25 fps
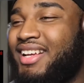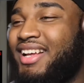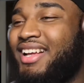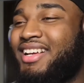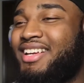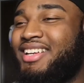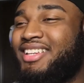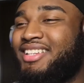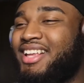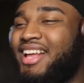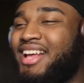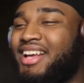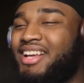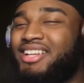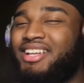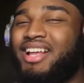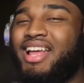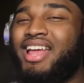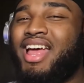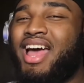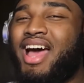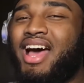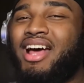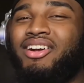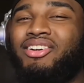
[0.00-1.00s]
cause I,
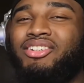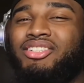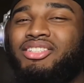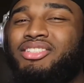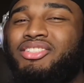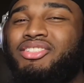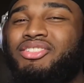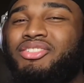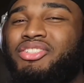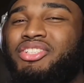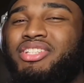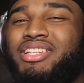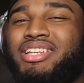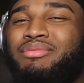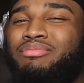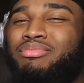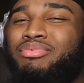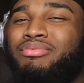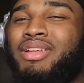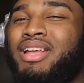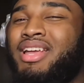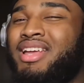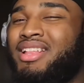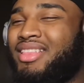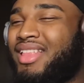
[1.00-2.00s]
I just don't see
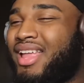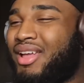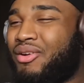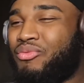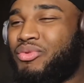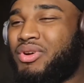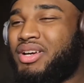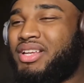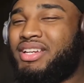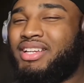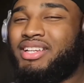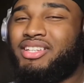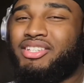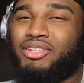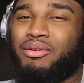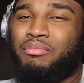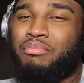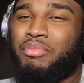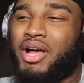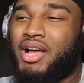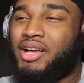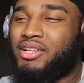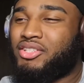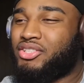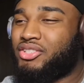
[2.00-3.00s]
like one. He's a
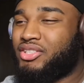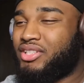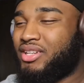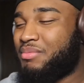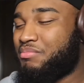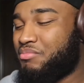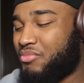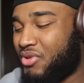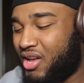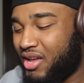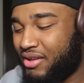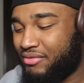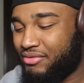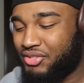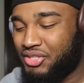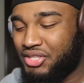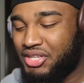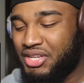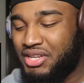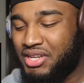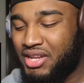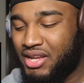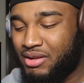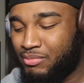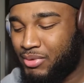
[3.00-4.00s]
boxer. I'm obviously
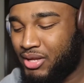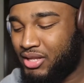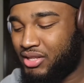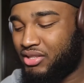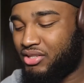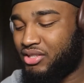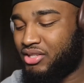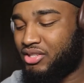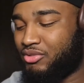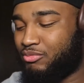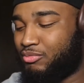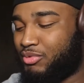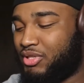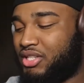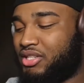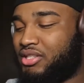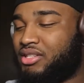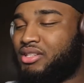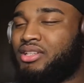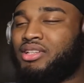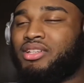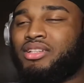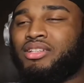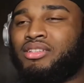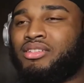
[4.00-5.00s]
he's not about to just be
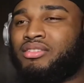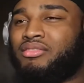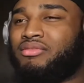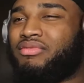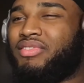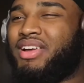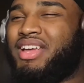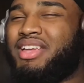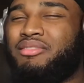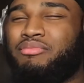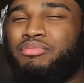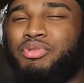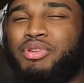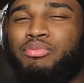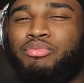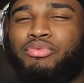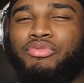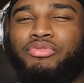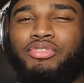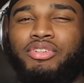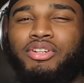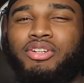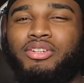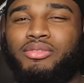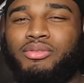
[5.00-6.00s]
fighting people
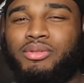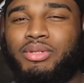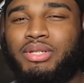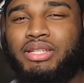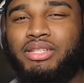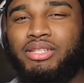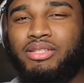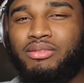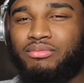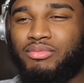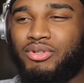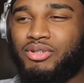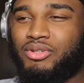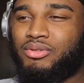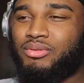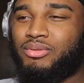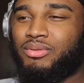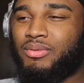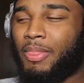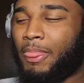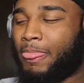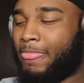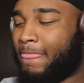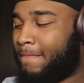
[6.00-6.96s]
for no reason, bro.